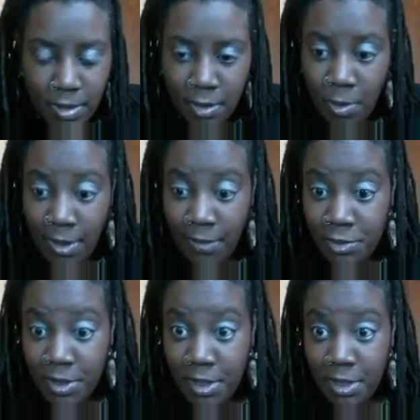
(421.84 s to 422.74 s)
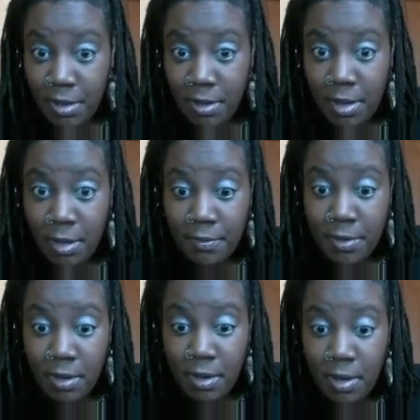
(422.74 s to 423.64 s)
know why things are getting cut off
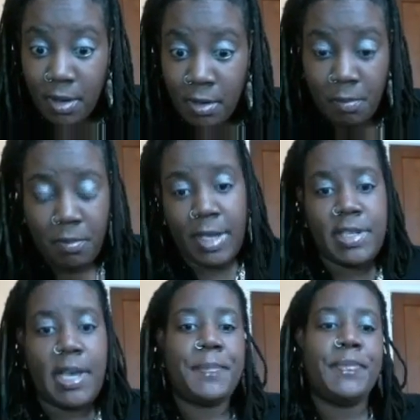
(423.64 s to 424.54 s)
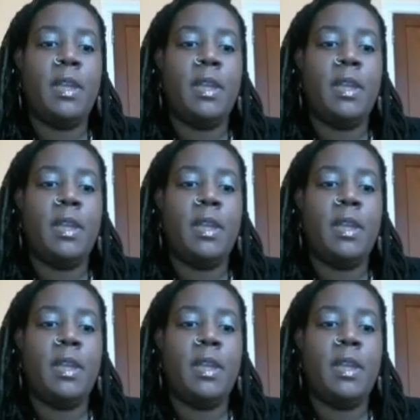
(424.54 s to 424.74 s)
here. Nope, guess not.